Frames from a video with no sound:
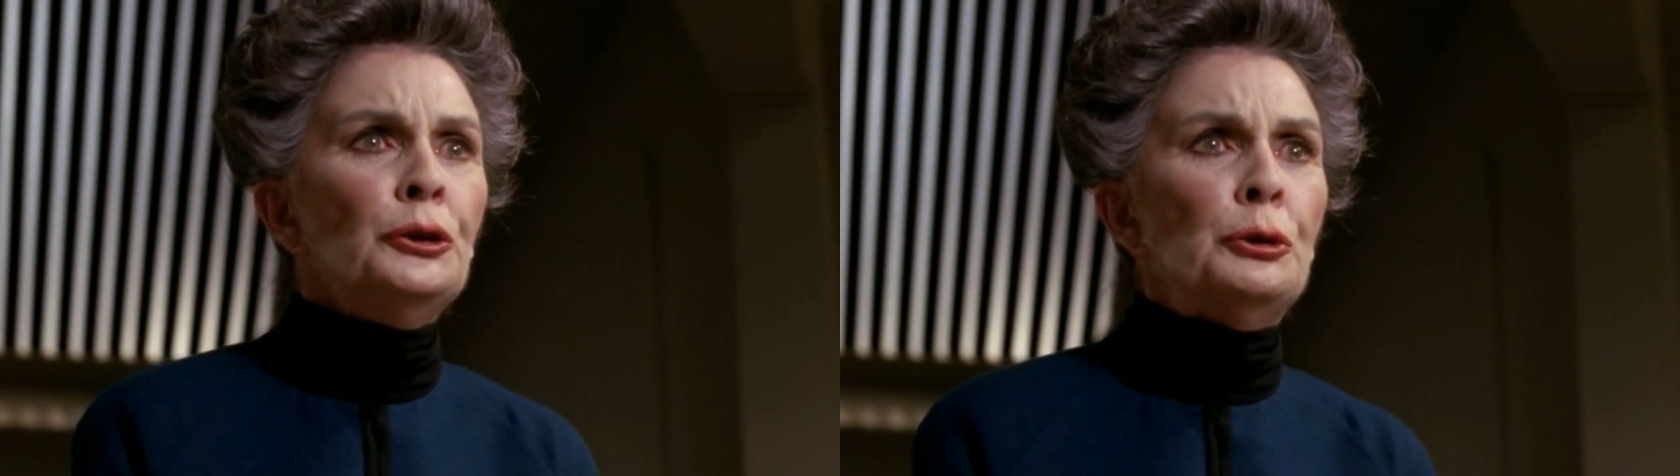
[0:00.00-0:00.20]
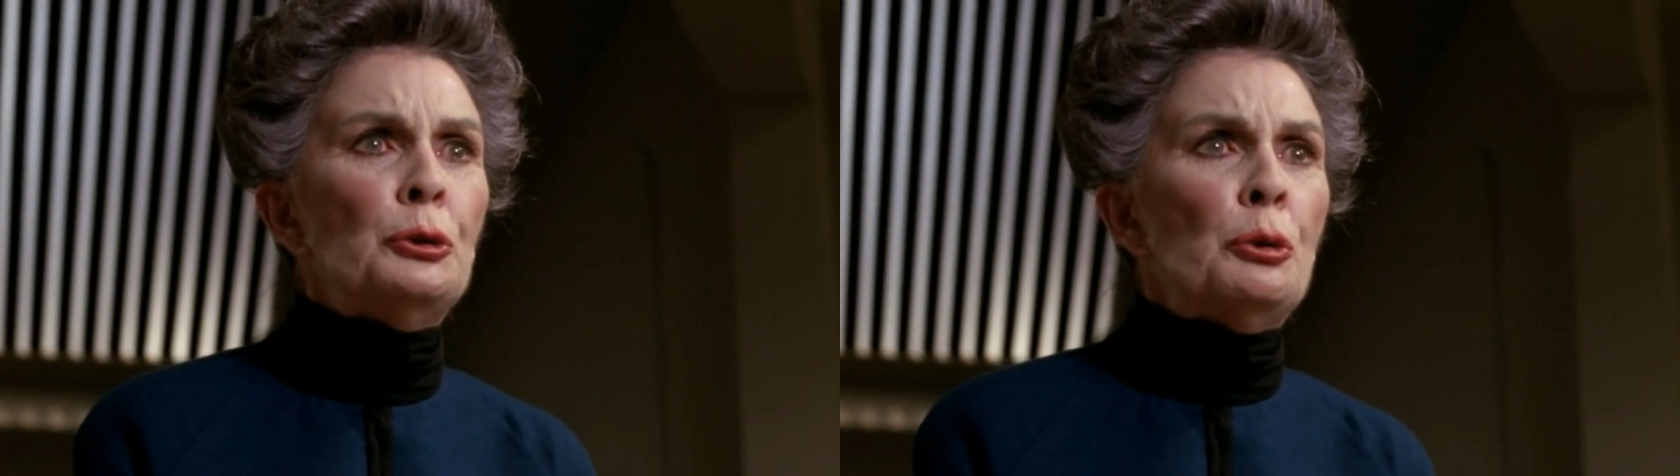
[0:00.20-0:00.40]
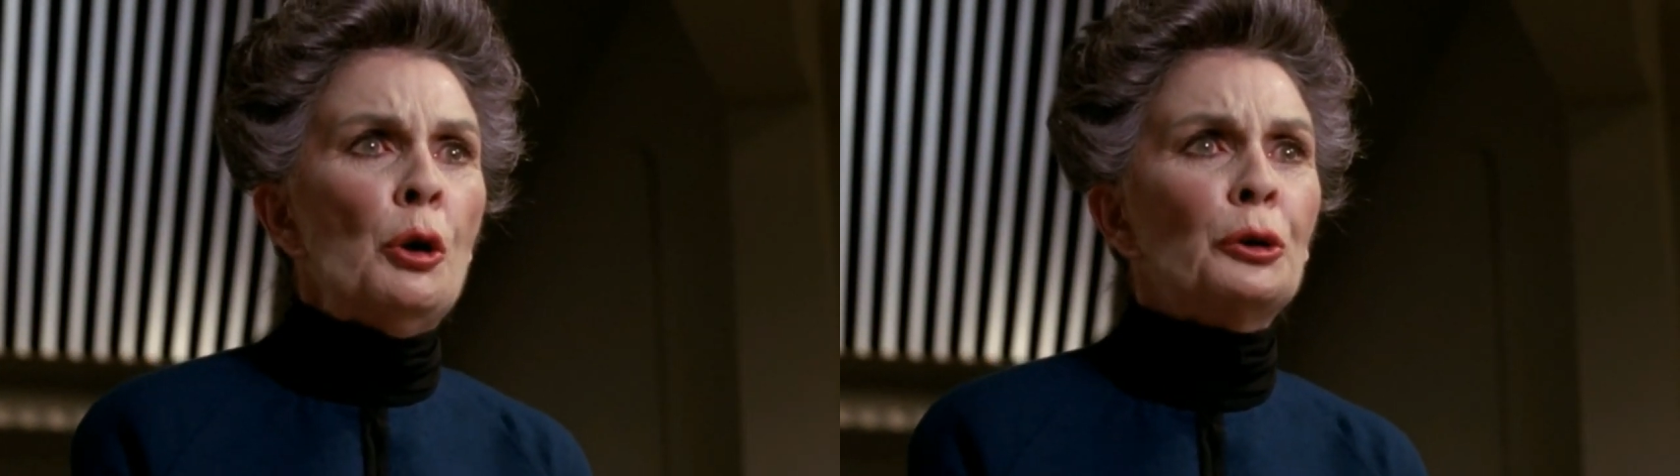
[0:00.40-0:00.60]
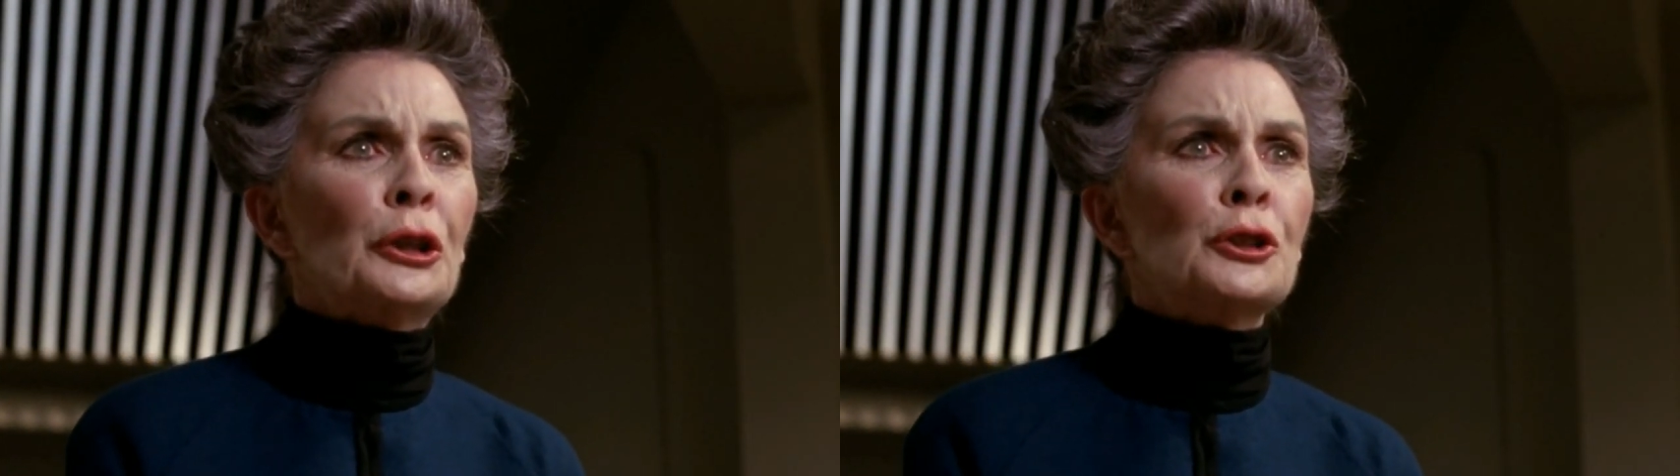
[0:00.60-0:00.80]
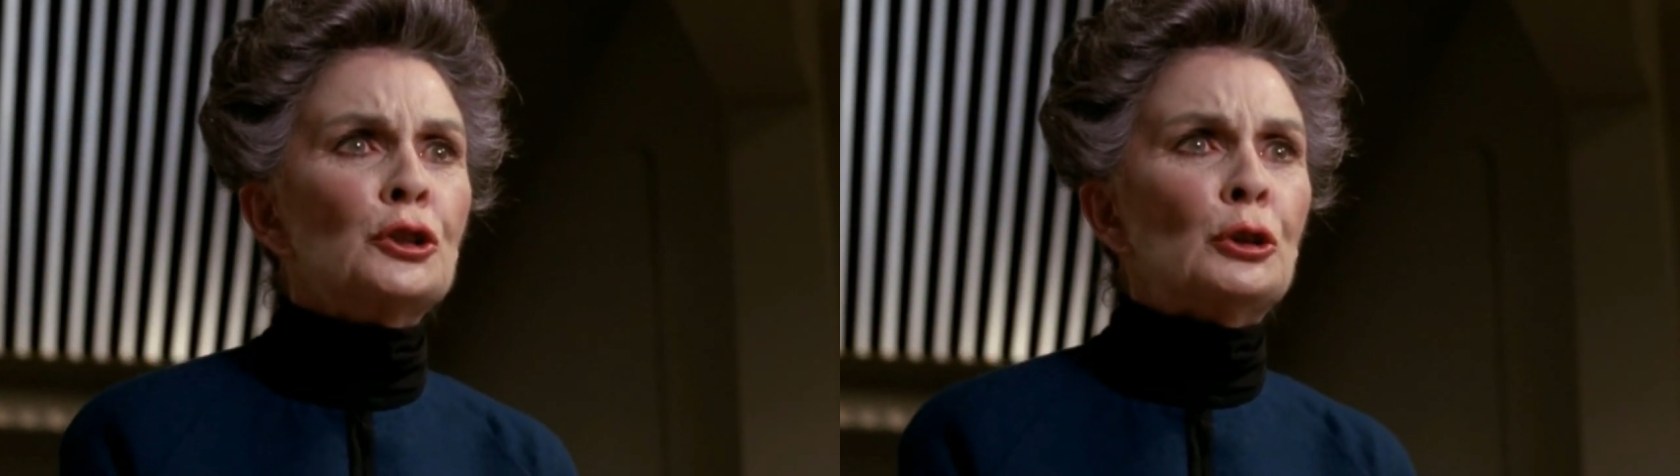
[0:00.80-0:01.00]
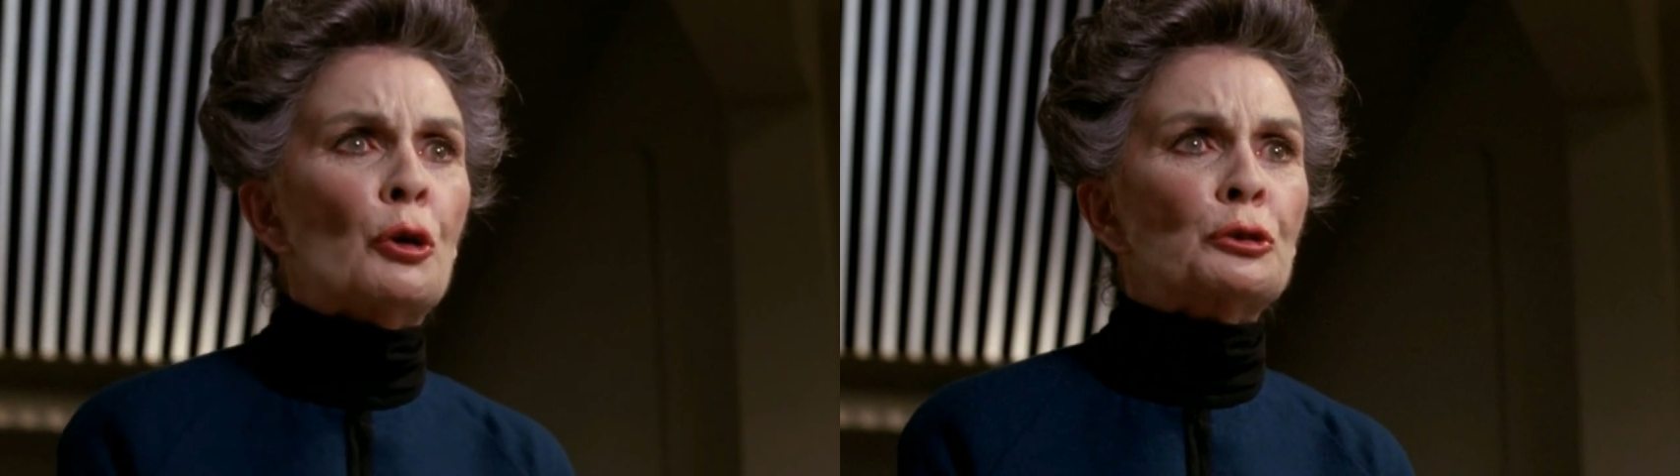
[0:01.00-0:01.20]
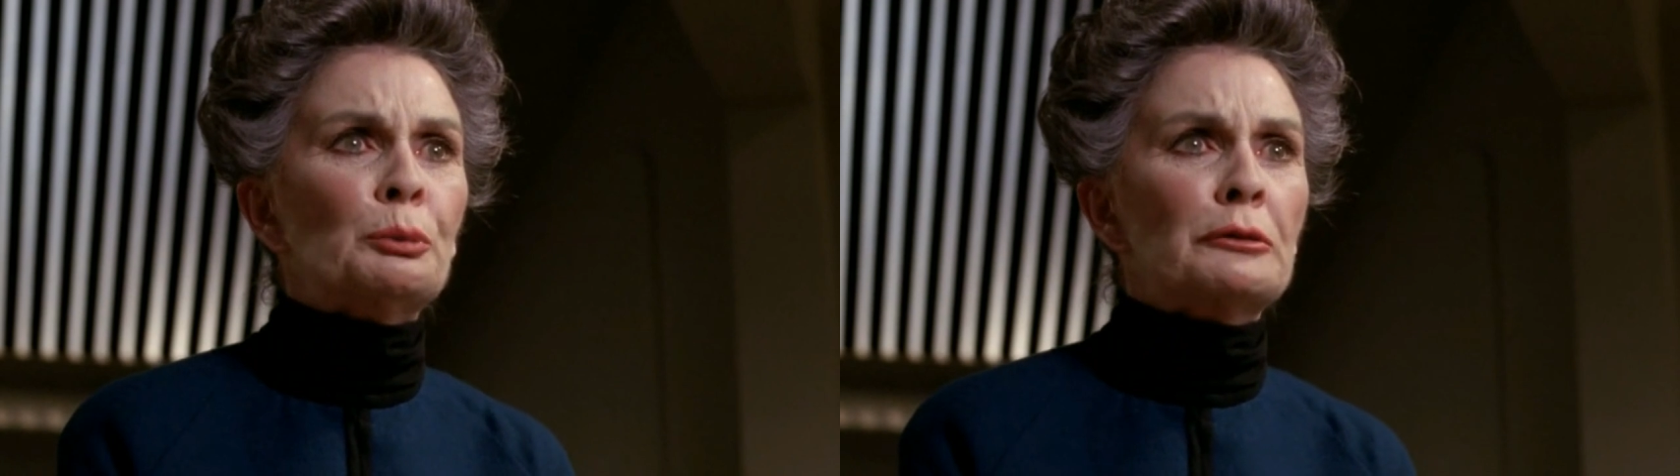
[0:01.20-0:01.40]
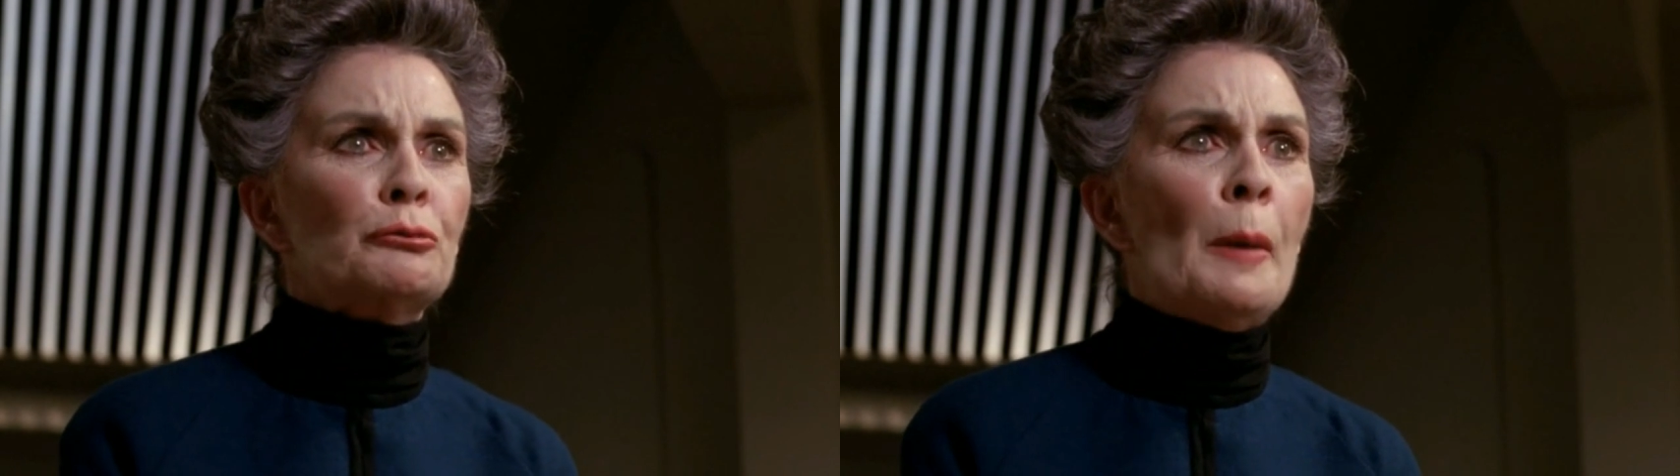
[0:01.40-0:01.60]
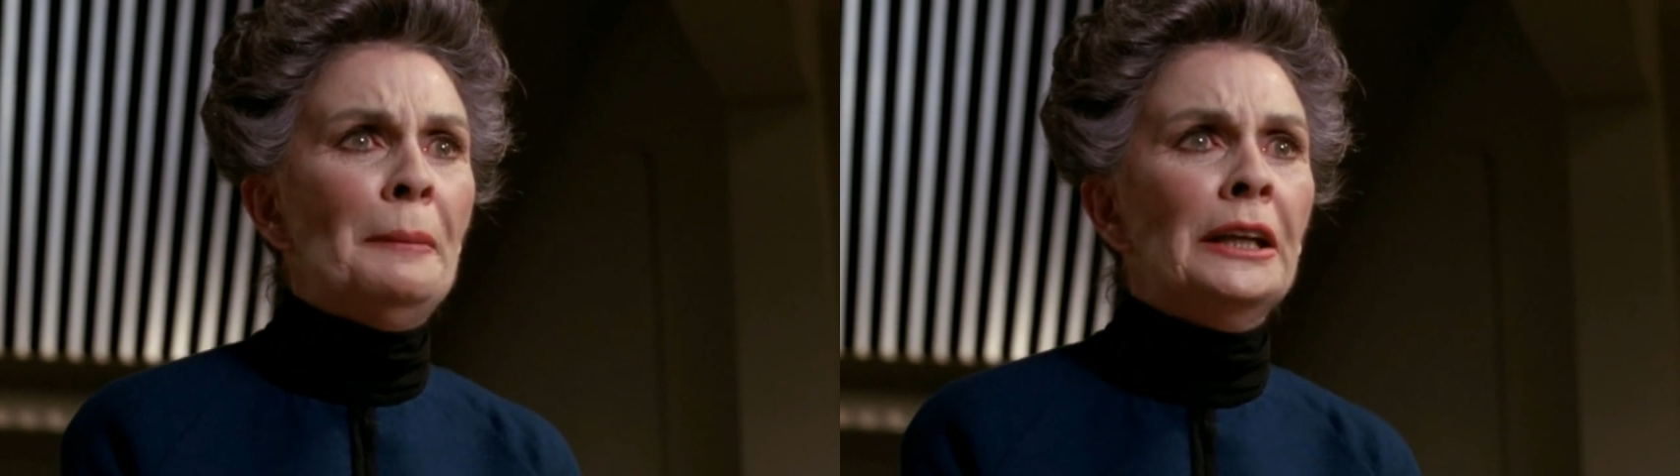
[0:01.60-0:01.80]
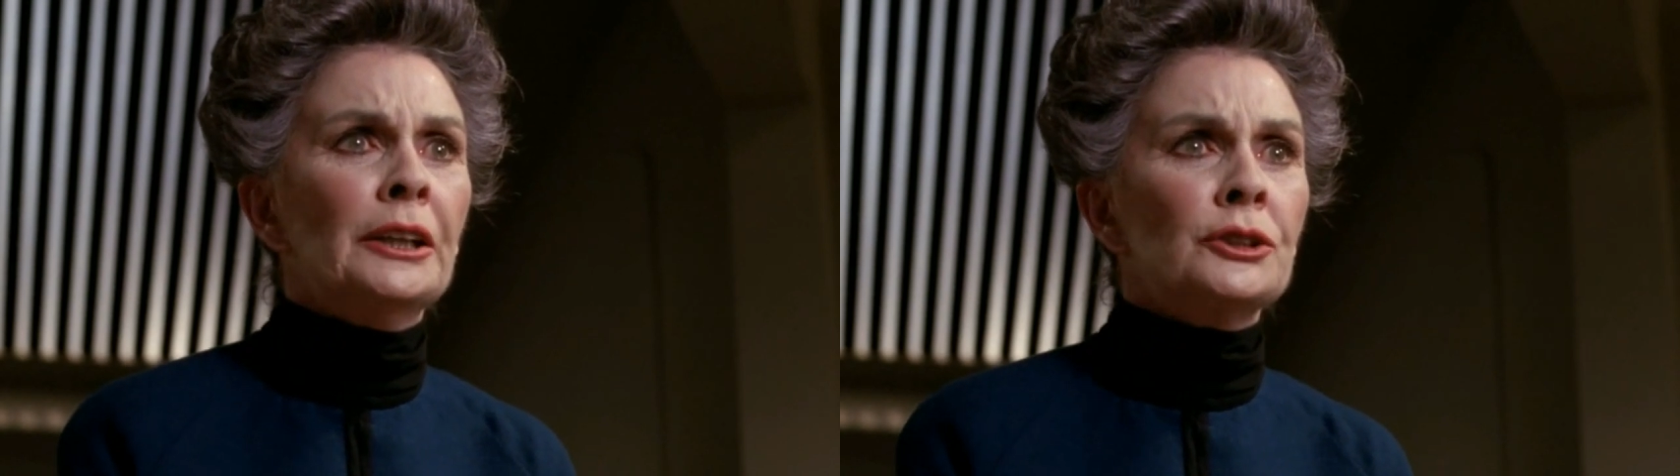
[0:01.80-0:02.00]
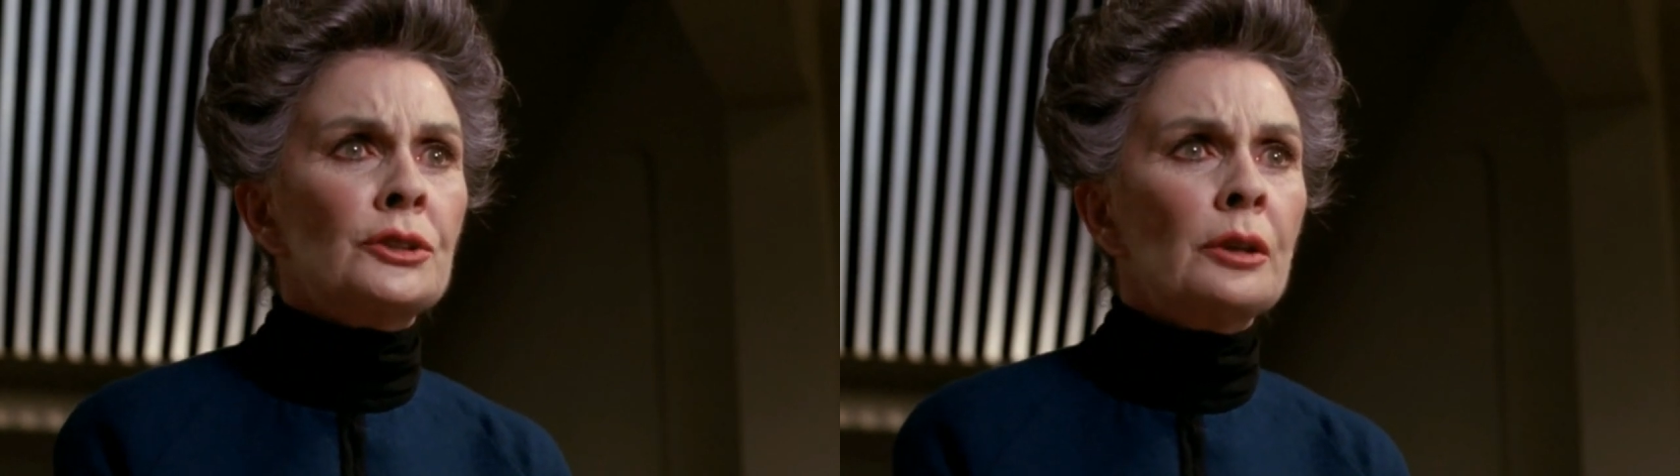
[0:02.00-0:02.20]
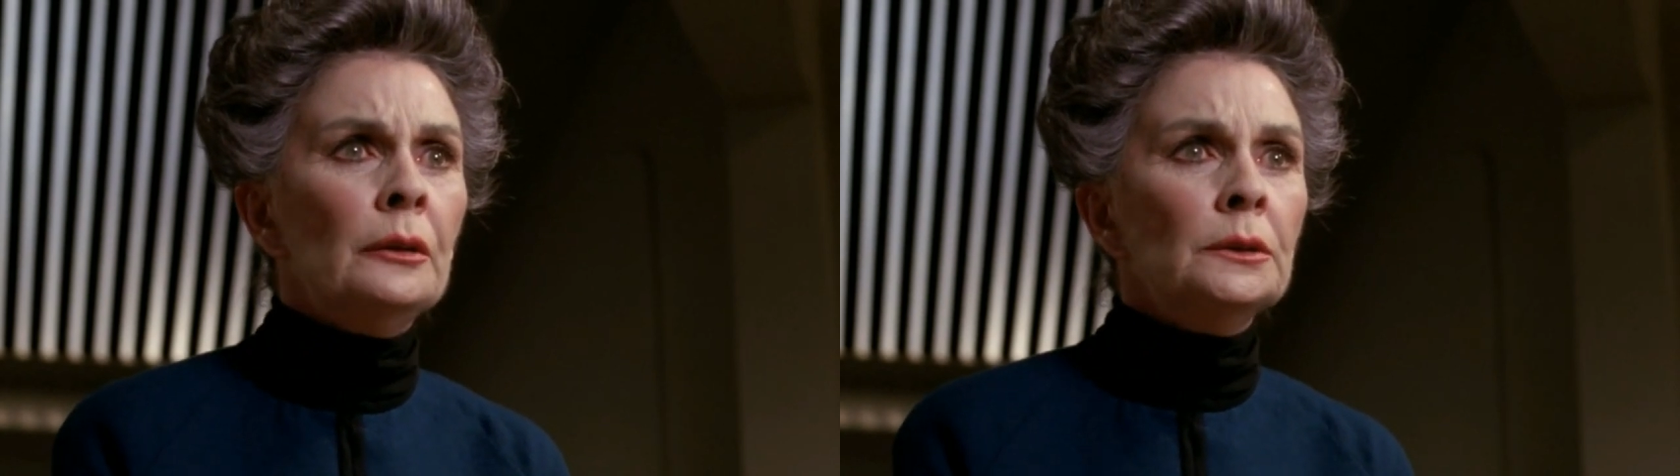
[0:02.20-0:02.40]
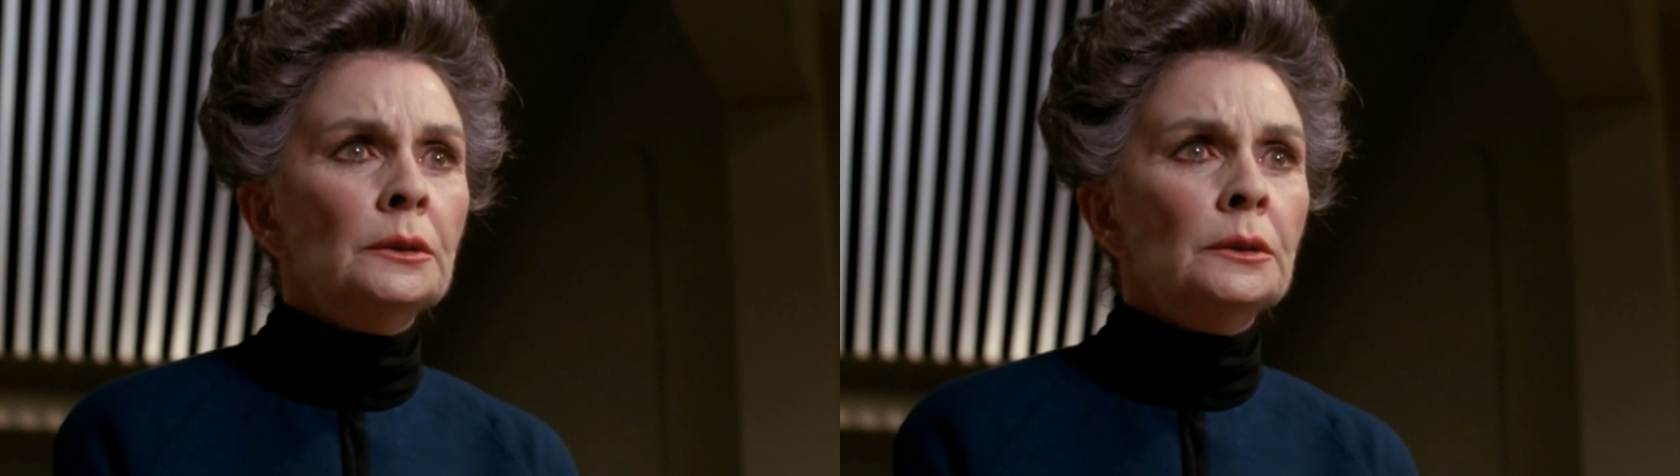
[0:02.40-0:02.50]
You who consort with Romulans,